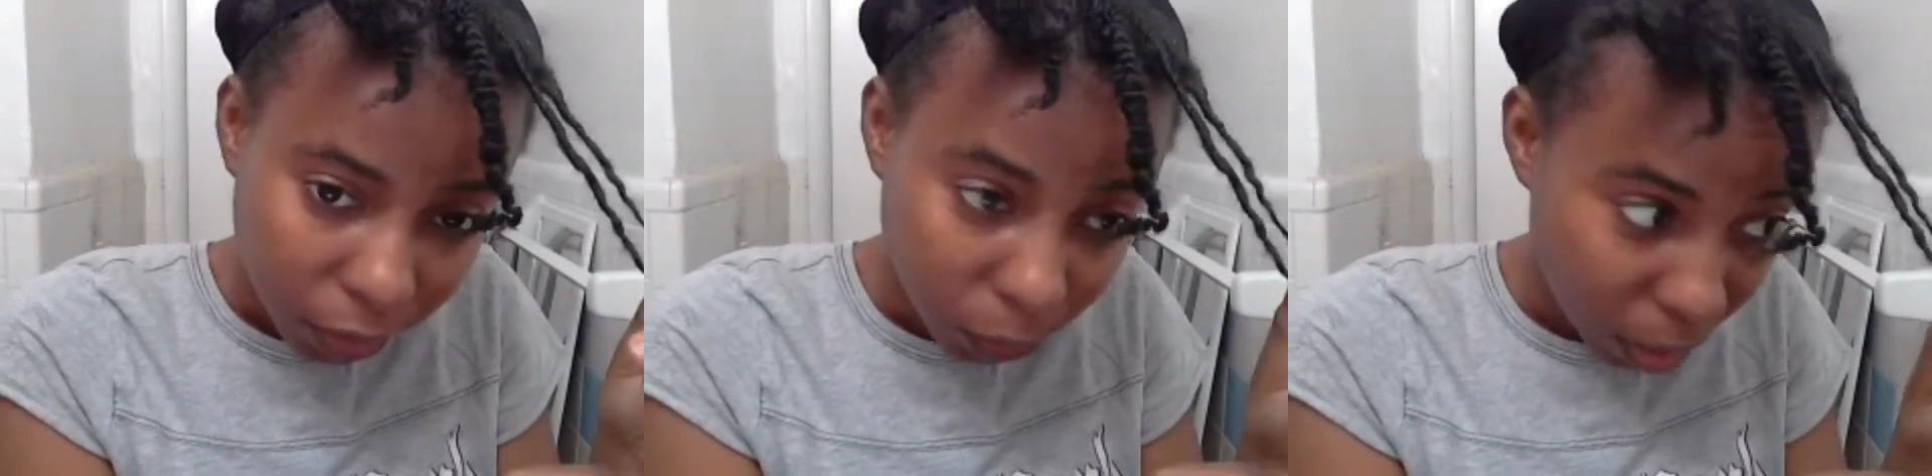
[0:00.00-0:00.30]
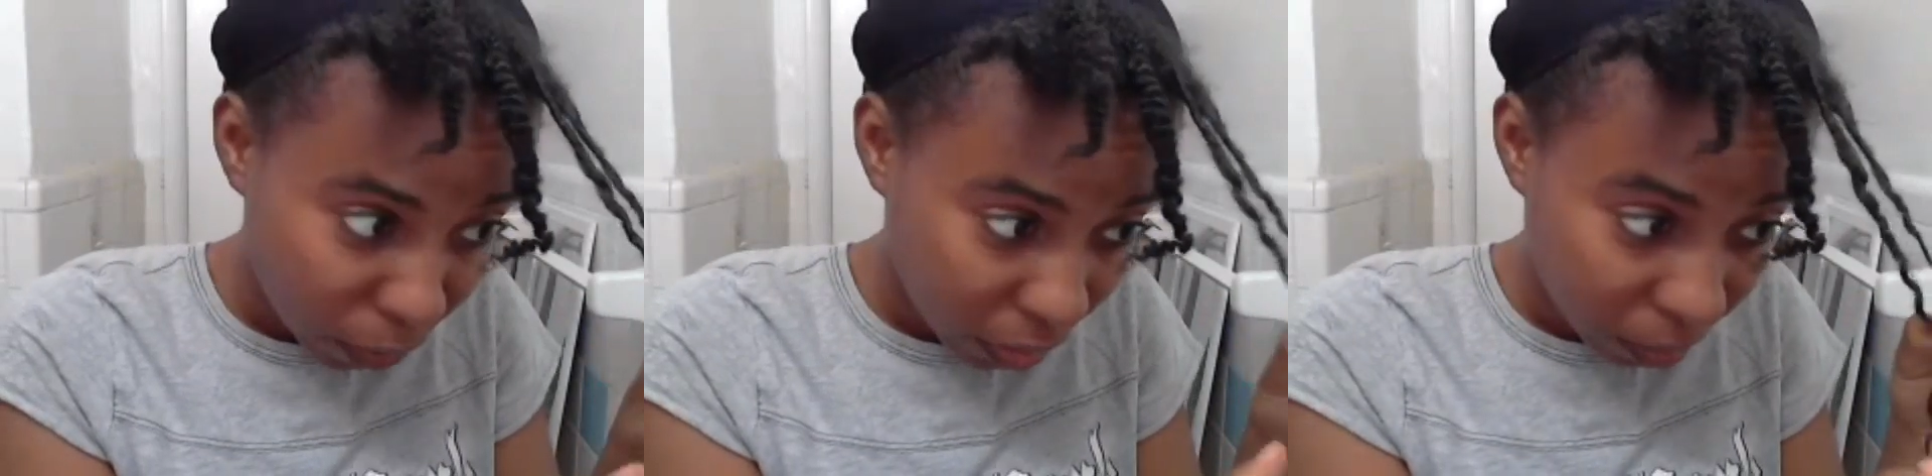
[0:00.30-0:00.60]
Do
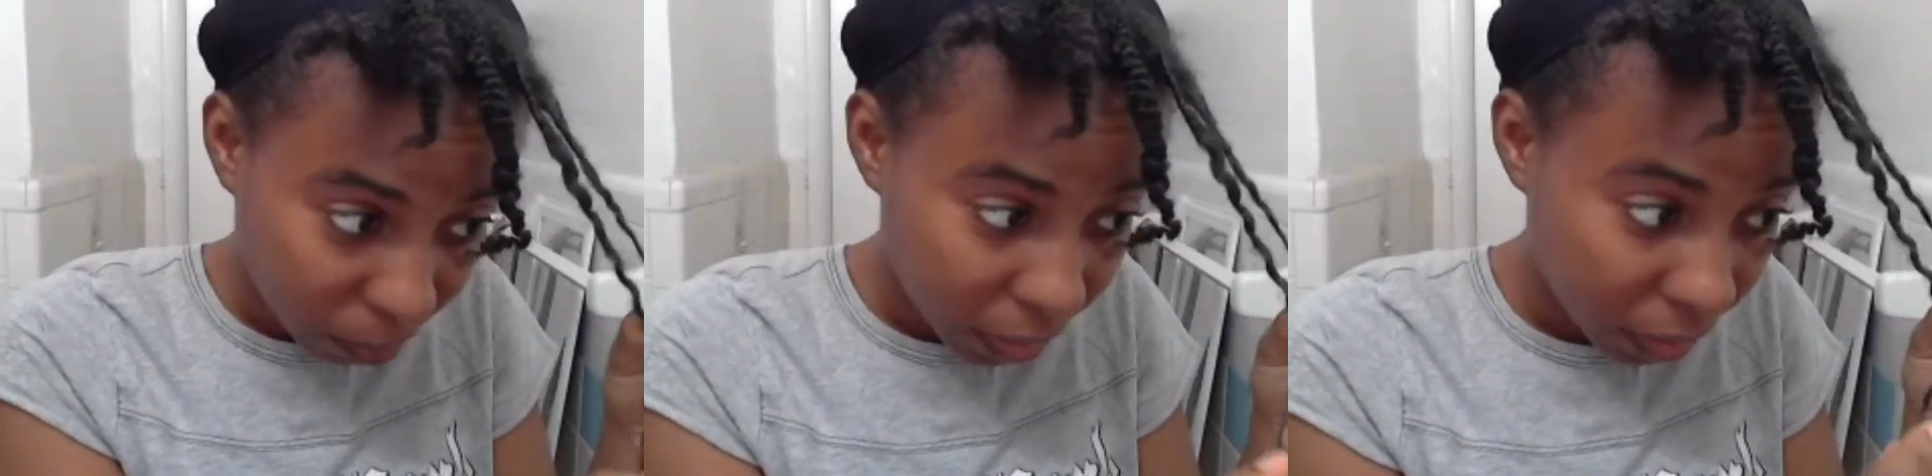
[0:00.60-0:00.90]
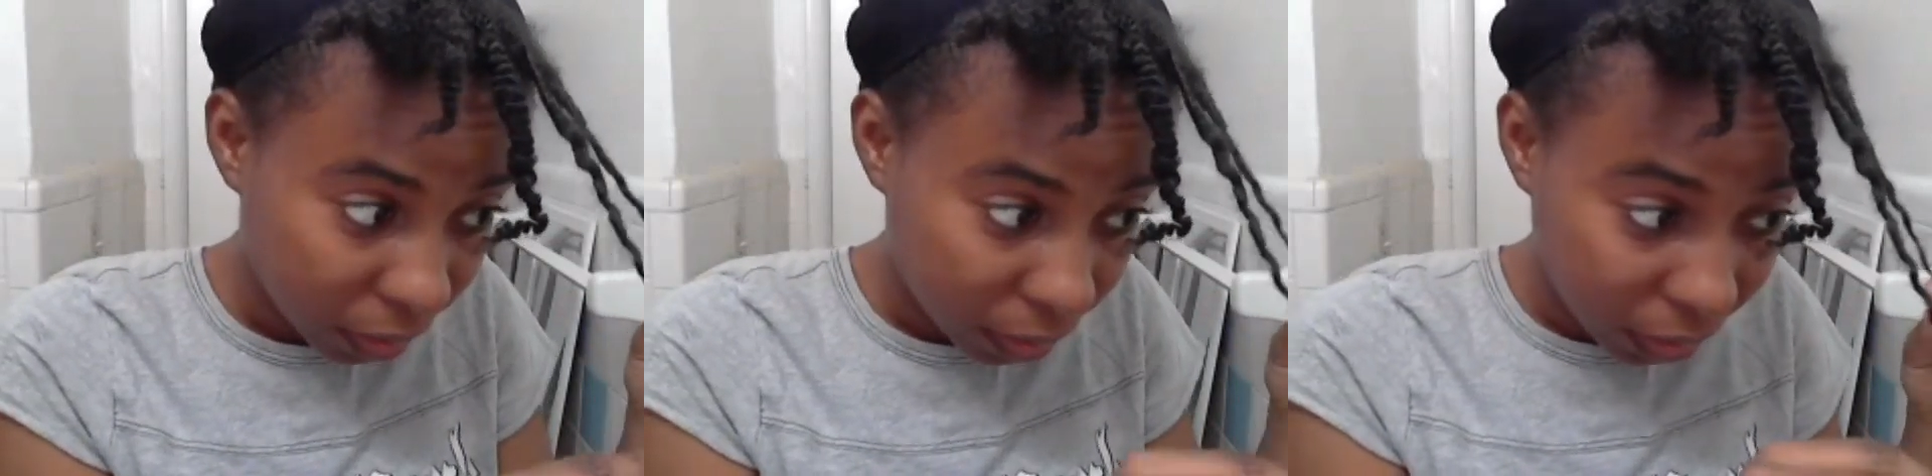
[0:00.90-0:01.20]
I
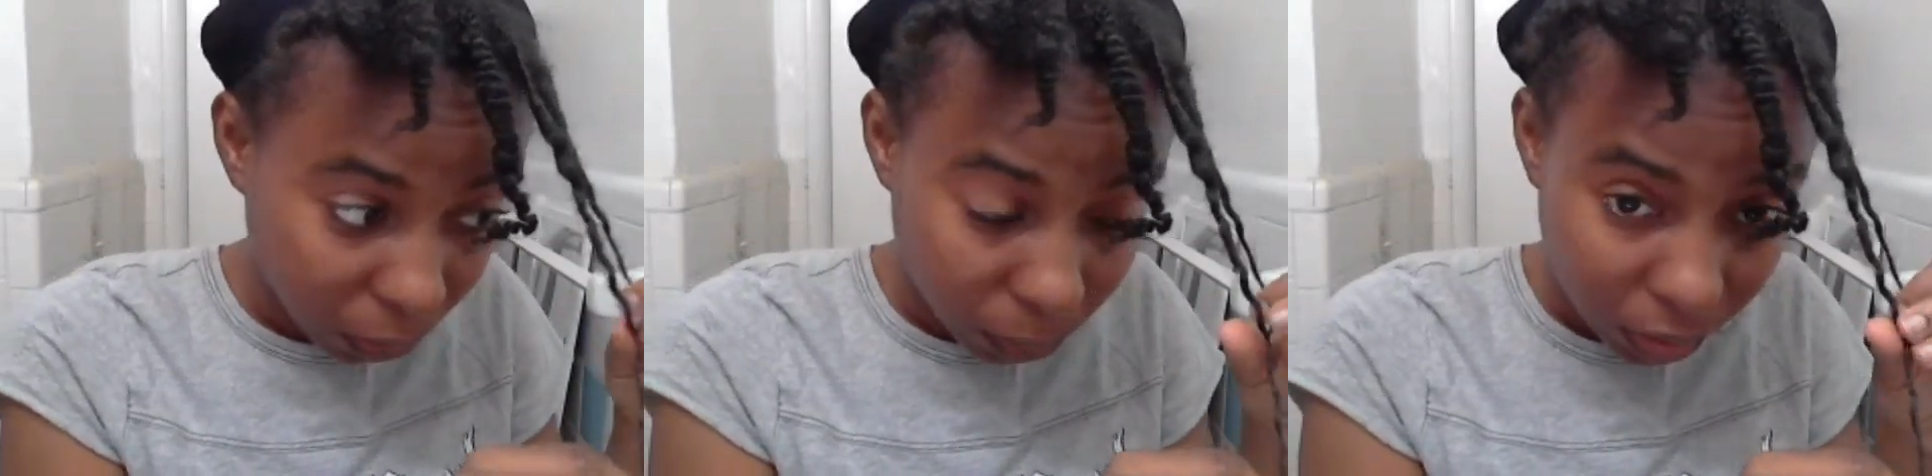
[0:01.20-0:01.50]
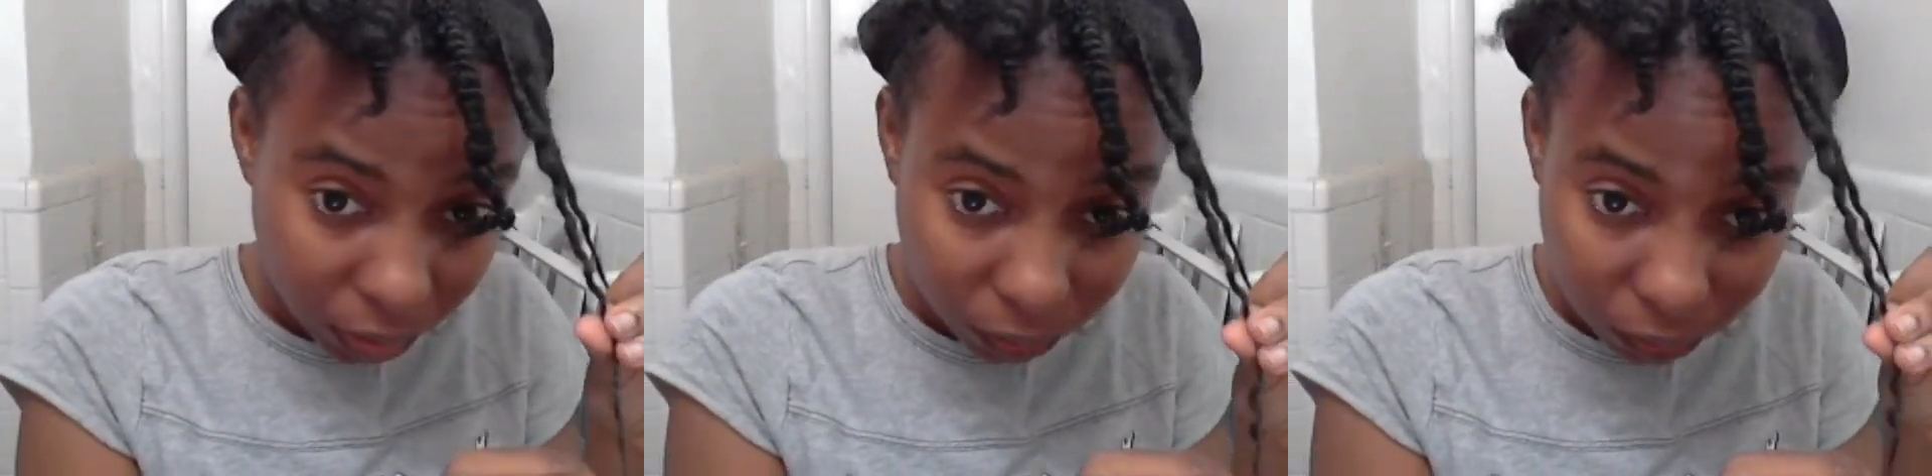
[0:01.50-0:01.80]
recommend
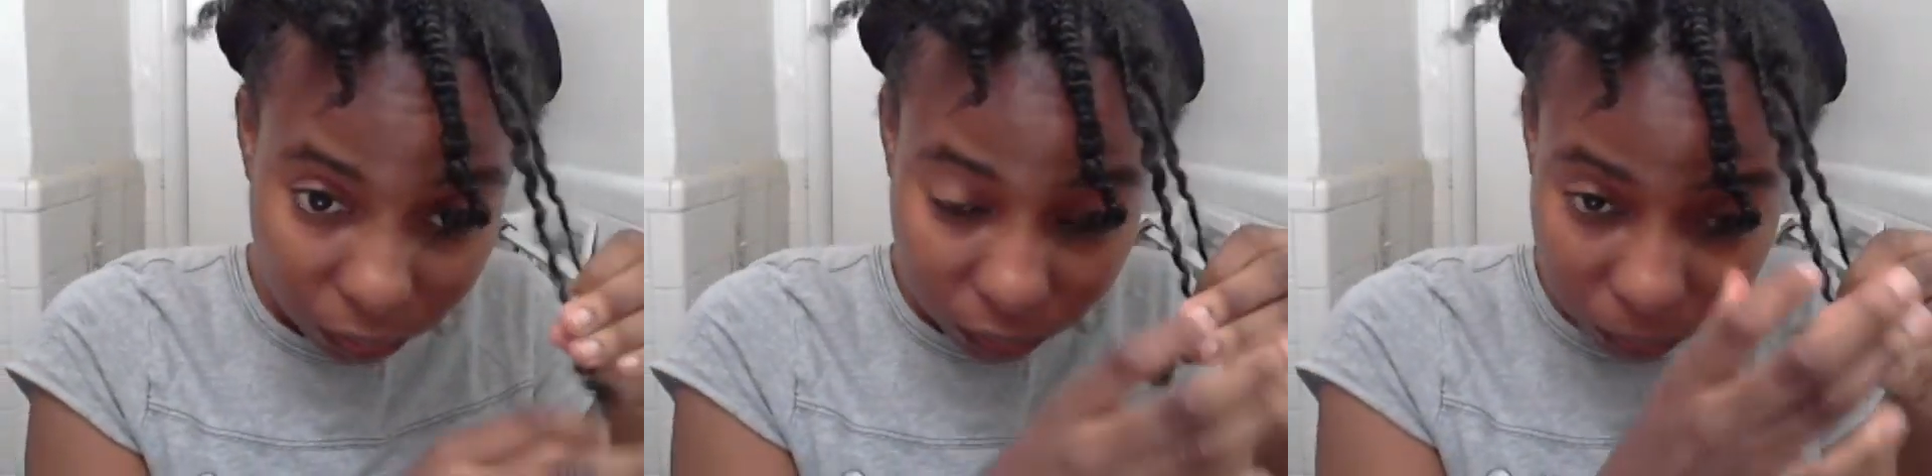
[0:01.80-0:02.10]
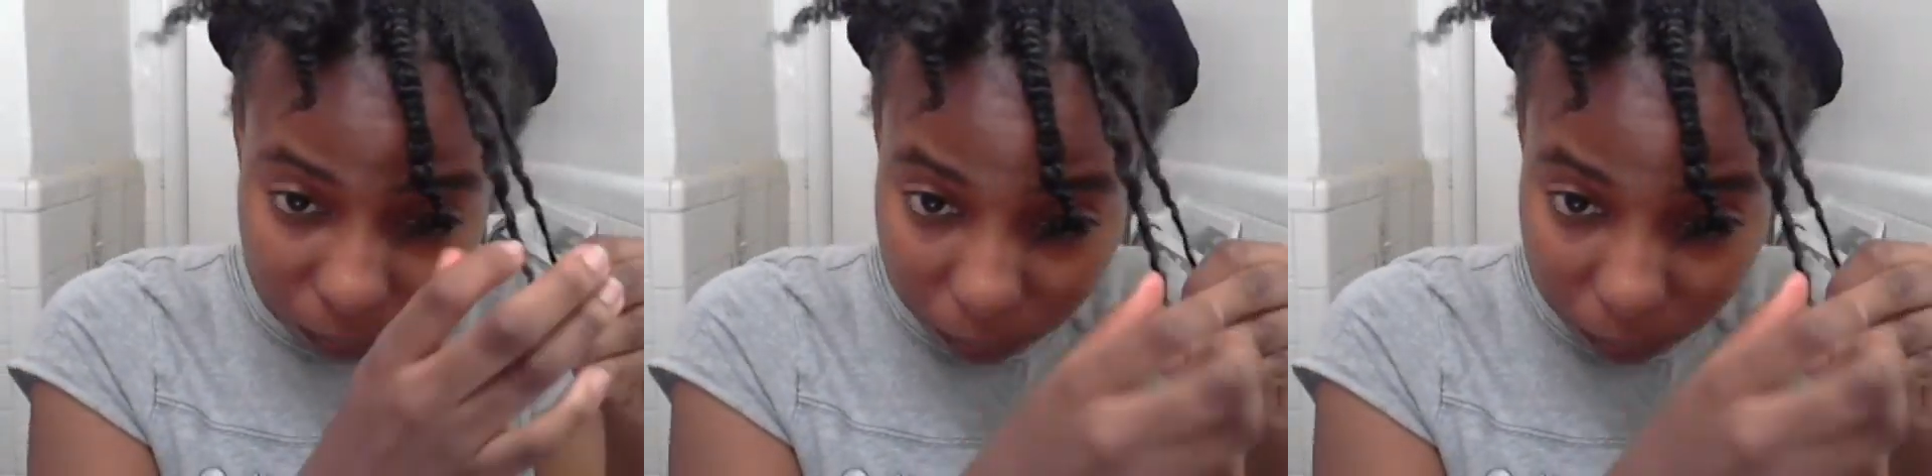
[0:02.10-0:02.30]
anyone else?